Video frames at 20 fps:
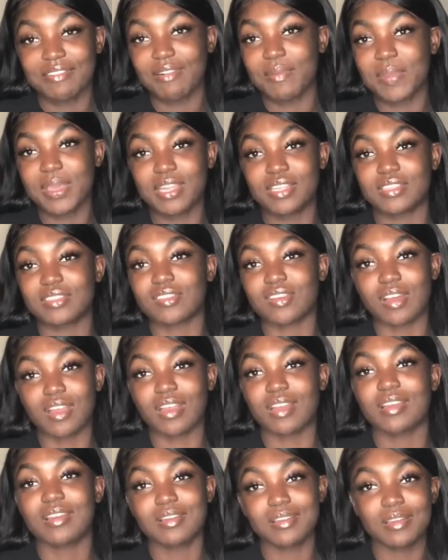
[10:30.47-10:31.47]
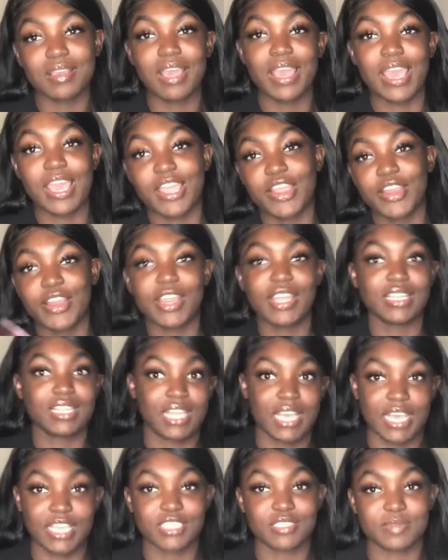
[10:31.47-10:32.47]
for me to start hair and
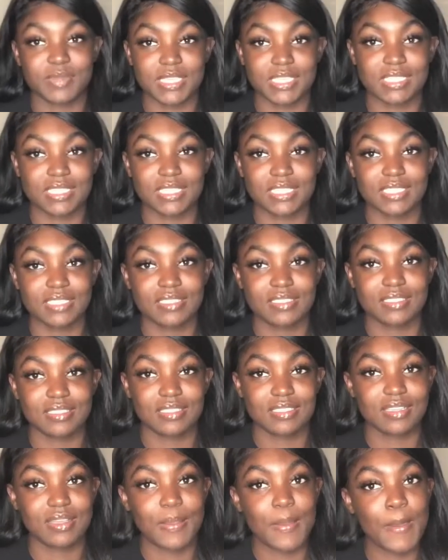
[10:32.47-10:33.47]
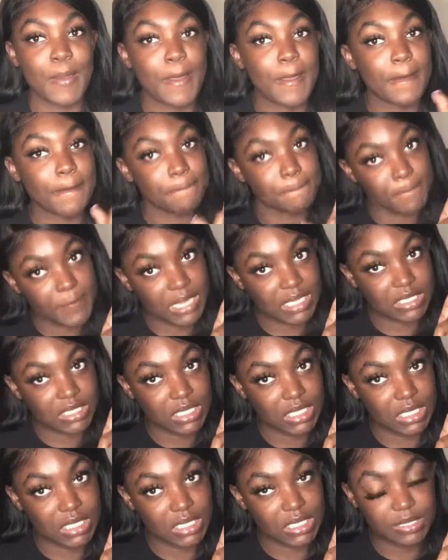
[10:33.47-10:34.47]
lash business,
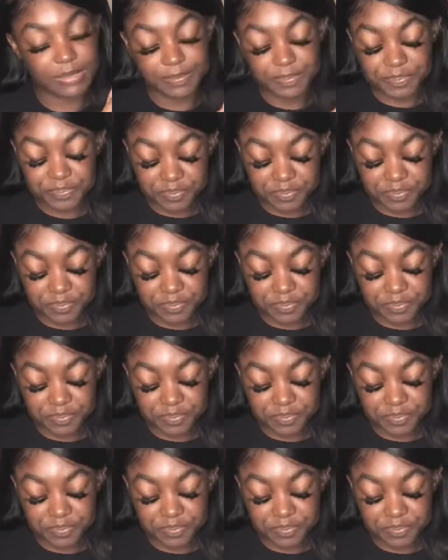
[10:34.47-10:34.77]
basically.